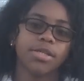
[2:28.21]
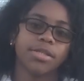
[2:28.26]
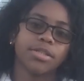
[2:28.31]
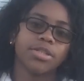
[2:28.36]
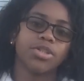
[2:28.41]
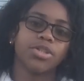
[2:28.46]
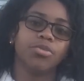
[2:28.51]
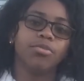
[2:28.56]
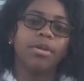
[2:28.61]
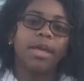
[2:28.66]

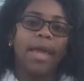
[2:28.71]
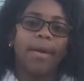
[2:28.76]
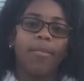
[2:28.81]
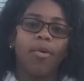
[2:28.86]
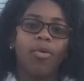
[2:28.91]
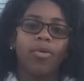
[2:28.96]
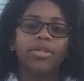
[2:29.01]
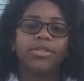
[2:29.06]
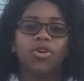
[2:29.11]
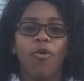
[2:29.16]
Shoe game
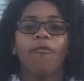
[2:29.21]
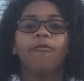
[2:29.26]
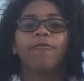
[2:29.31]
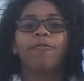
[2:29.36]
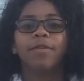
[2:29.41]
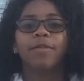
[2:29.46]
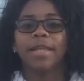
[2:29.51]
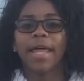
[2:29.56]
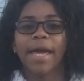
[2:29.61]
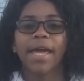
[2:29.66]
always on
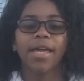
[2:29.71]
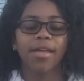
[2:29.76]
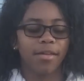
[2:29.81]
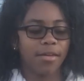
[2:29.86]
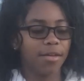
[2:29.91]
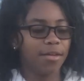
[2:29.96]
fleek.